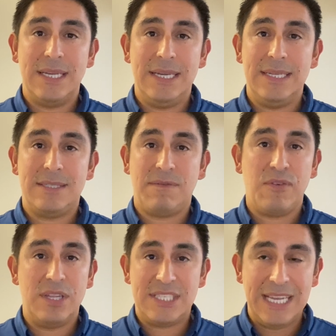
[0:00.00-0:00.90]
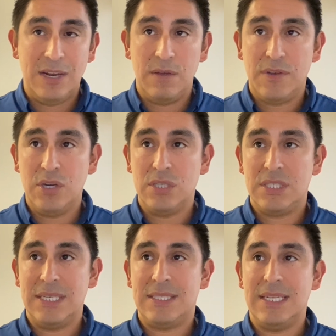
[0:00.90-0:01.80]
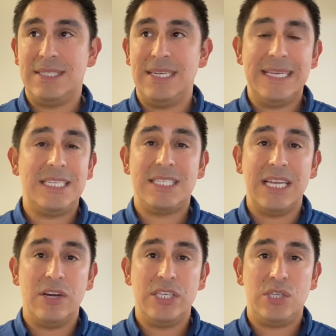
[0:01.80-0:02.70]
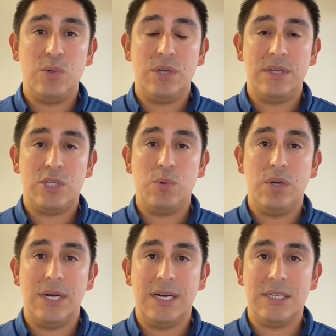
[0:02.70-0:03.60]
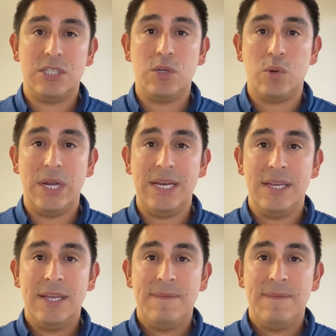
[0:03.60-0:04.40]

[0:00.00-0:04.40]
It's for the sale of goods. It's necessary to create